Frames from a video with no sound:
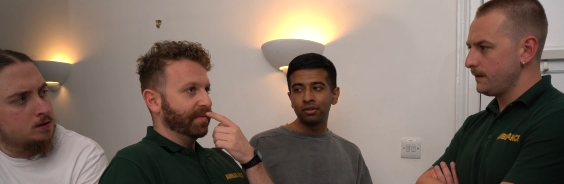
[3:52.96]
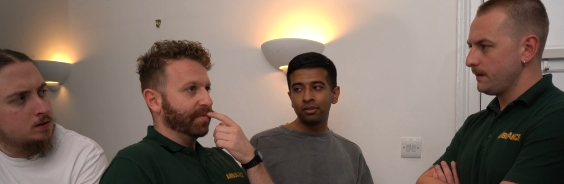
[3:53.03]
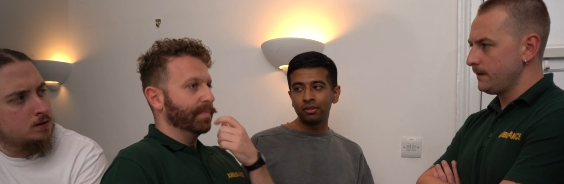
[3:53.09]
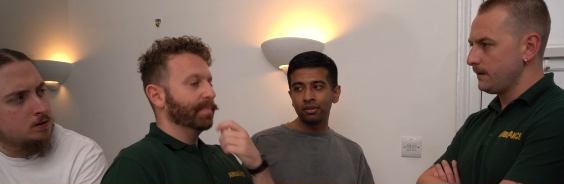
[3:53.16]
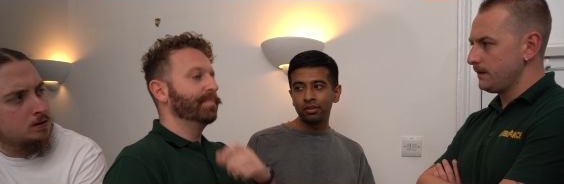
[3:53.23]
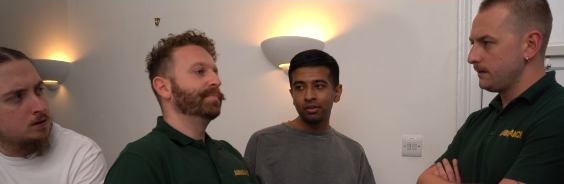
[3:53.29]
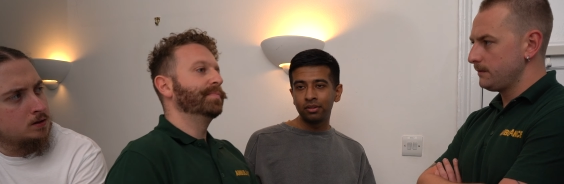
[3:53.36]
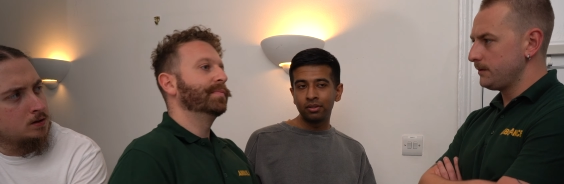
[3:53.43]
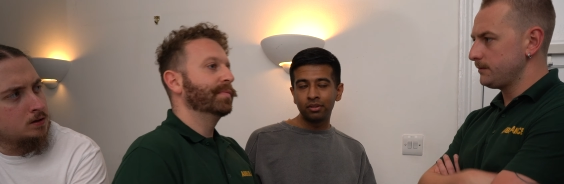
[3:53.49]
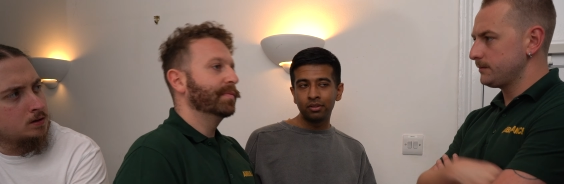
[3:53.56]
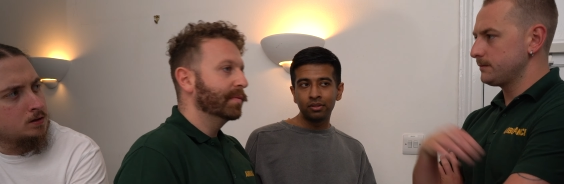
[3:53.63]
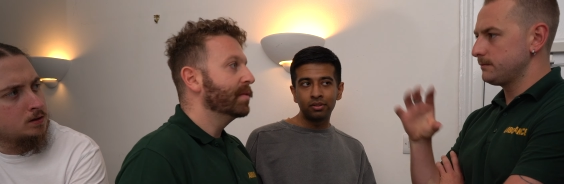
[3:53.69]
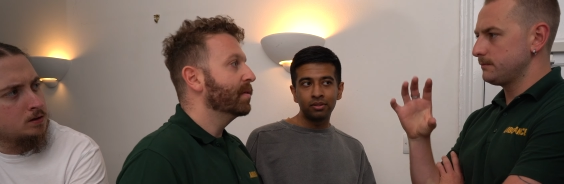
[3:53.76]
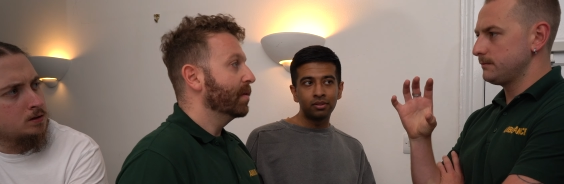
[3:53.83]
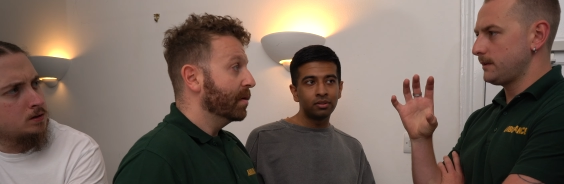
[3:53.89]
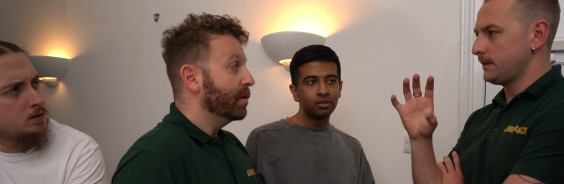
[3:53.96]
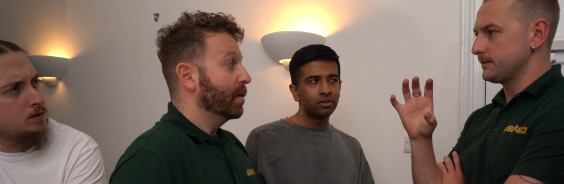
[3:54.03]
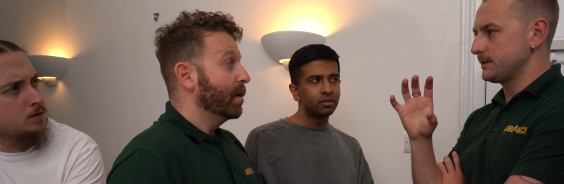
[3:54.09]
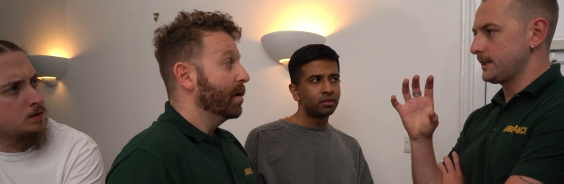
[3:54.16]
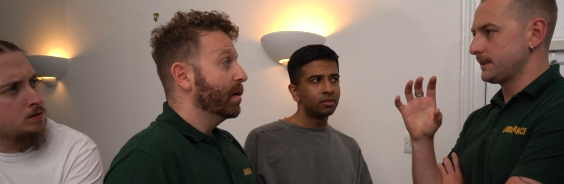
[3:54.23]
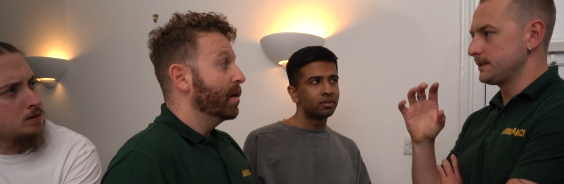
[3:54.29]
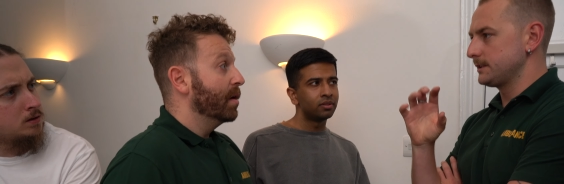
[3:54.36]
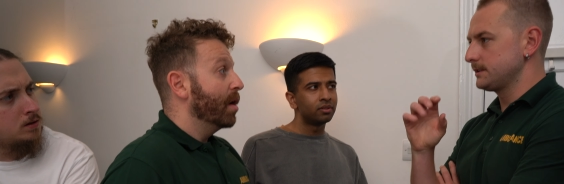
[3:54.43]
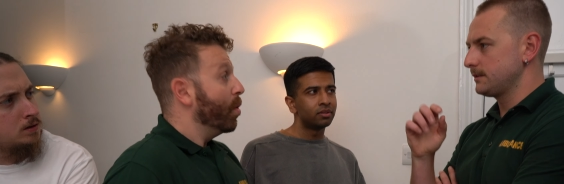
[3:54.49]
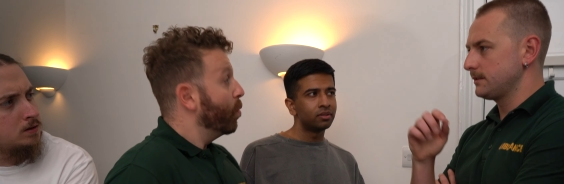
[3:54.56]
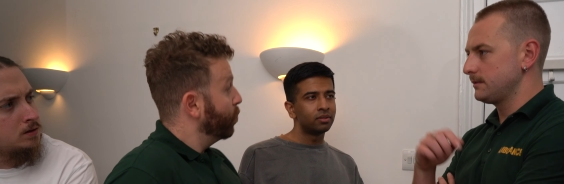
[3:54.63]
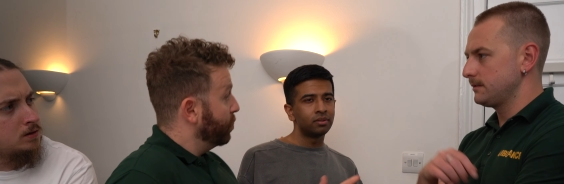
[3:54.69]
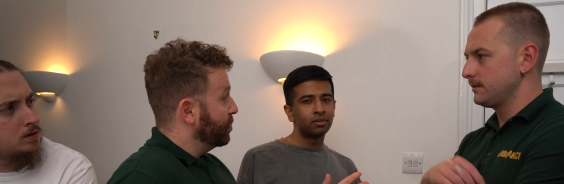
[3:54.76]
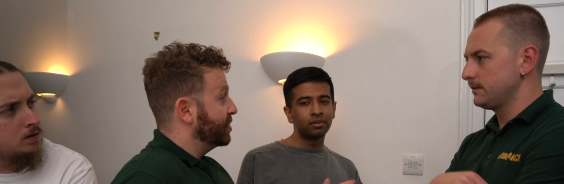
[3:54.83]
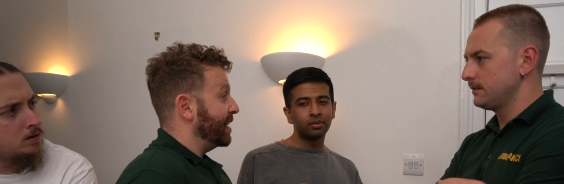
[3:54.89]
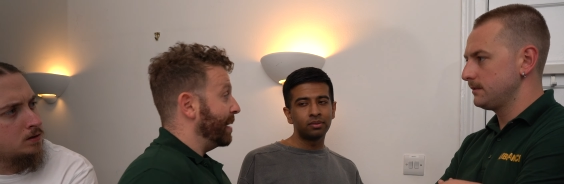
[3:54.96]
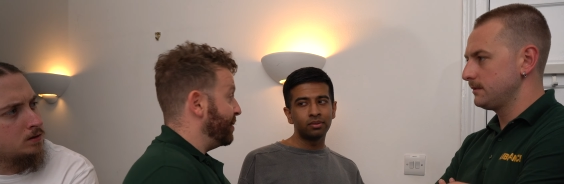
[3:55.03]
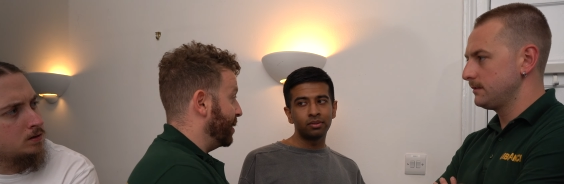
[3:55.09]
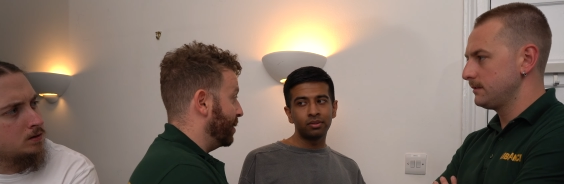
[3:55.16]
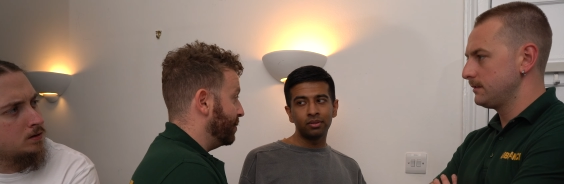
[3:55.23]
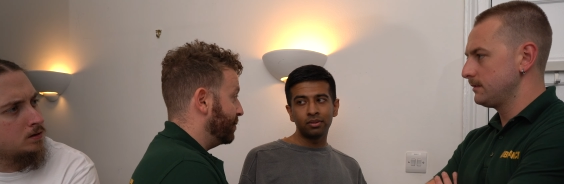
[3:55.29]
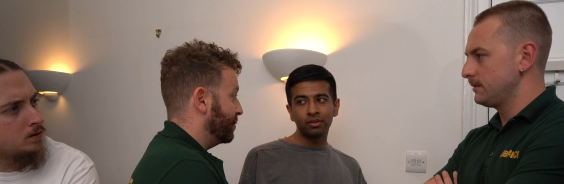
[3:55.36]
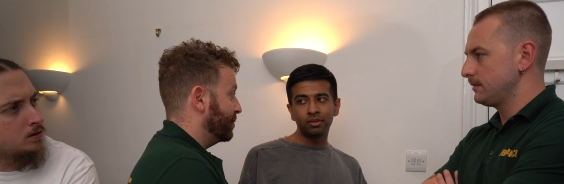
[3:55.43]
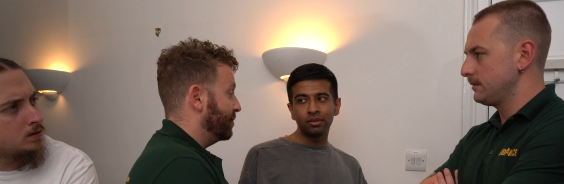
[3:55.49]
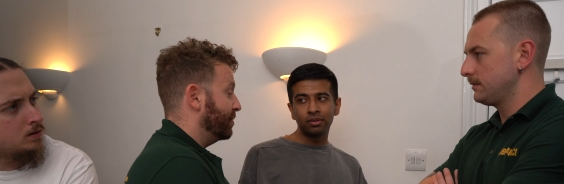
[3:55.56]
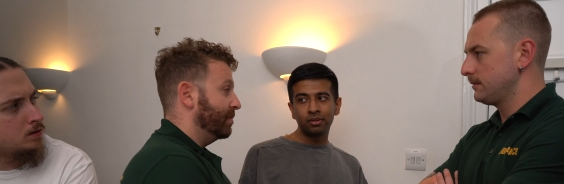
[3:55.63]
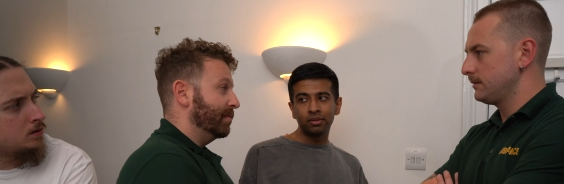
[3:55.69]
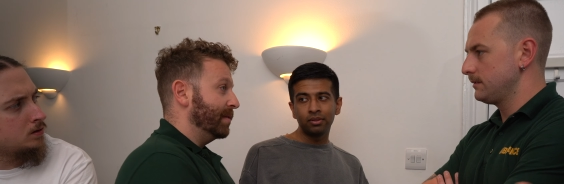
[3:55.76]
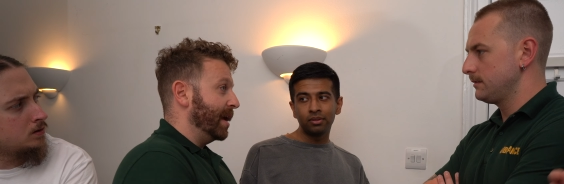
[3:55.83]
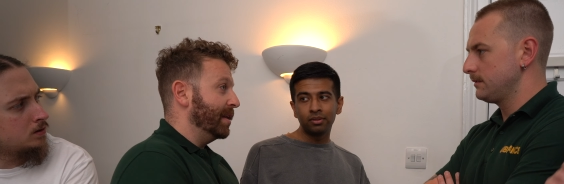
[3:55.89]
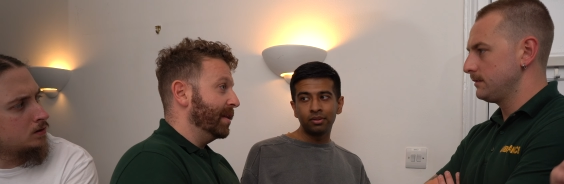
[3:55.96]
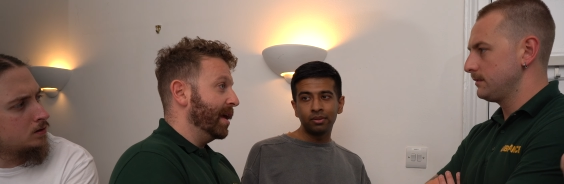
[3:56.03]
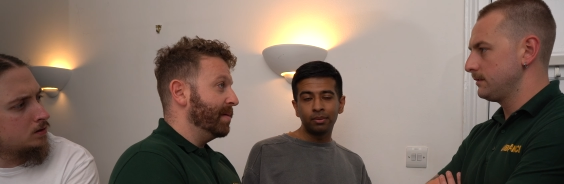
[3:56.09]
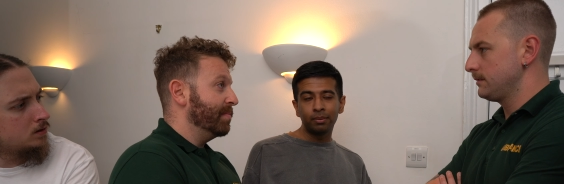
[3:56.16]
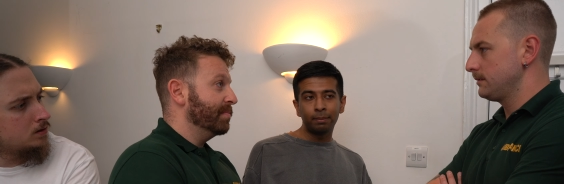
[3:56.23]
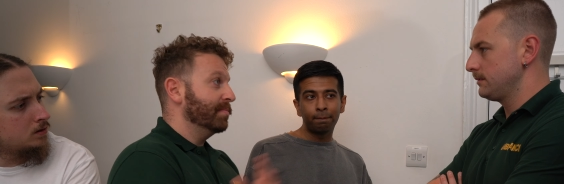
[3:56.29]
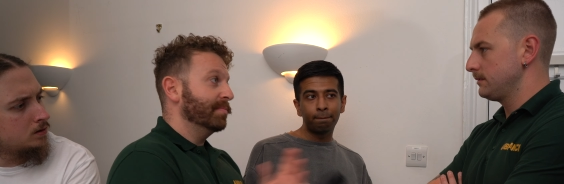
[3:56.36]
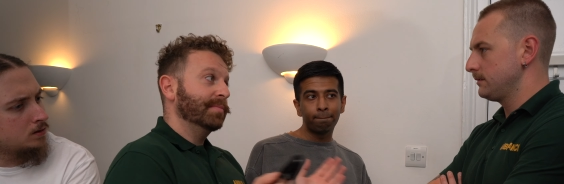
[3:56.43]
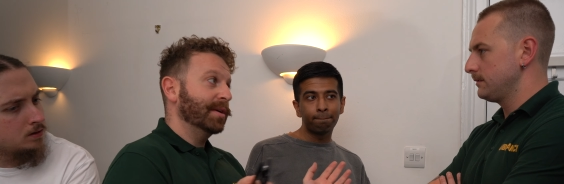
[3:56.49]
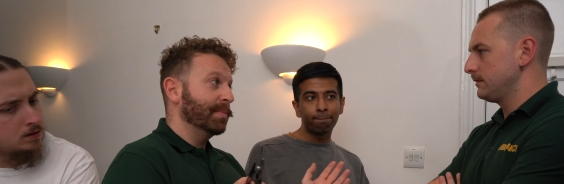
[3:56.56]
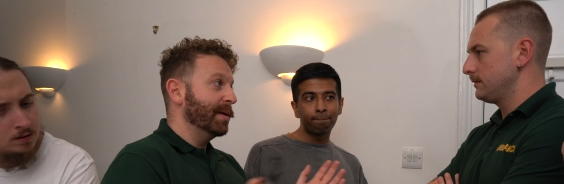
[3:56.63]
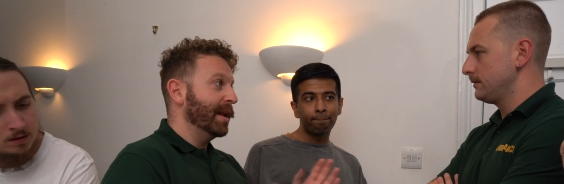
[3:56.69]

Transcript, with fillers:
Speaker 1: different. Oh, that's sexist. Sammy though. Any name can